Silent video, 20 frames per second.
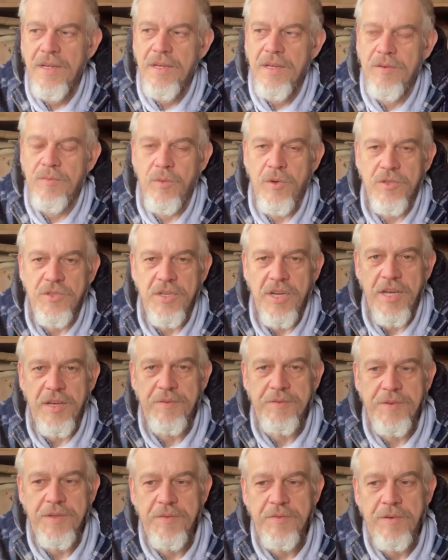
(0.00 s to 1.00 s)
what's
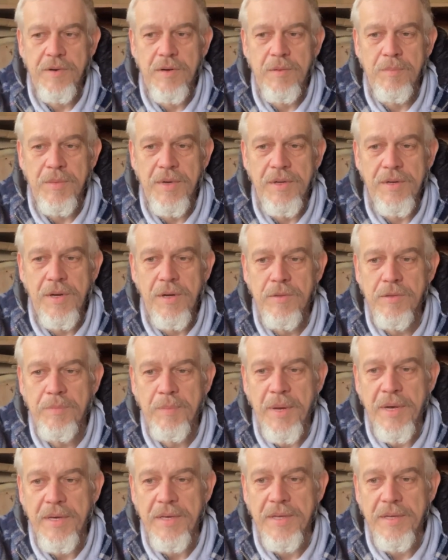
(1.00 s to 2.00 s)
left from an old
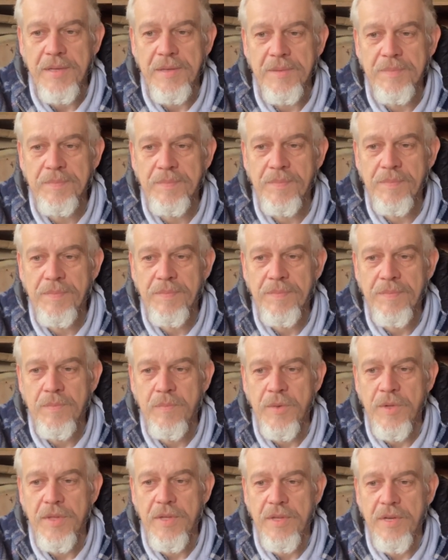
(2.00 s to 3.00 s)
packet
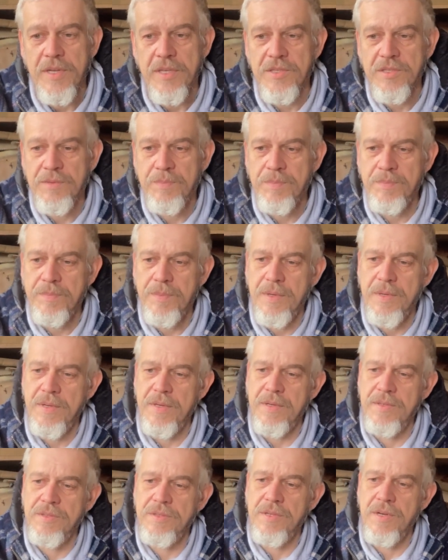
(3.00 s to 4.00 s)
with an
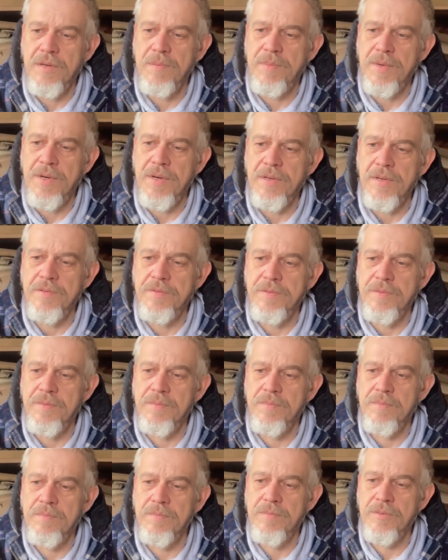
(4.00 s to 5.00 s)
sow by of
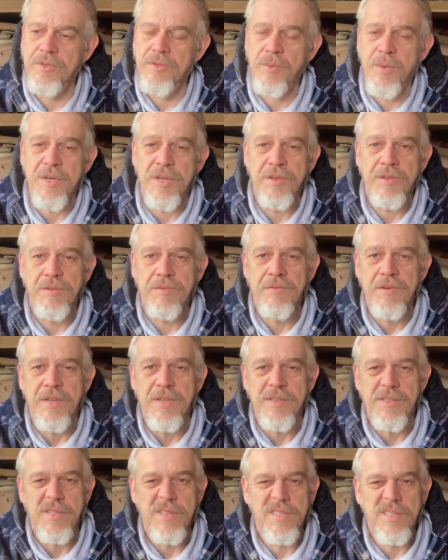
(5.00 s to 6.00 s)
23.
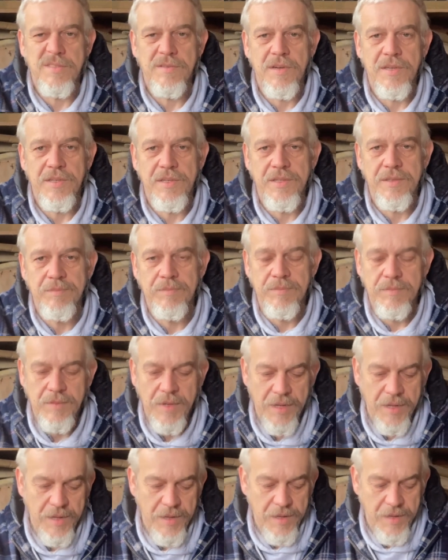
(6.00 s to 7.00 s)
So these are only
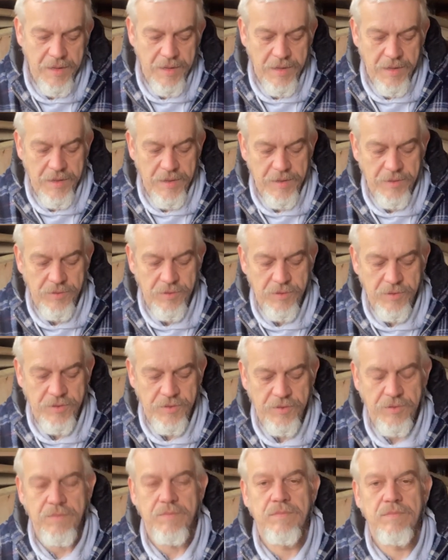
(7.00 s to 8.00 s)
sort of
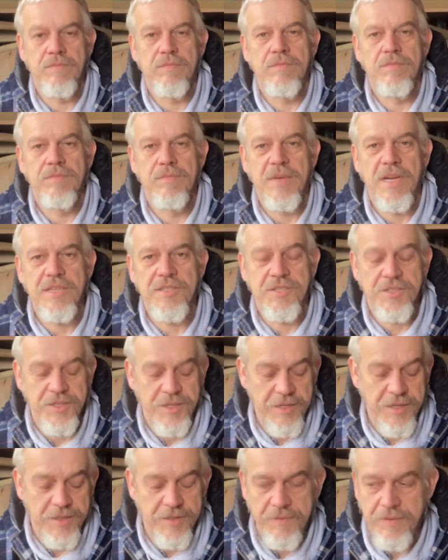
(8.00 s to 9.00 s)
last
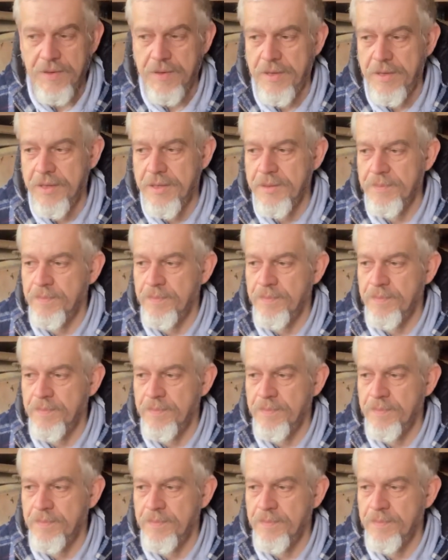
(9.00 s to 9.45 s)
year's, if you like.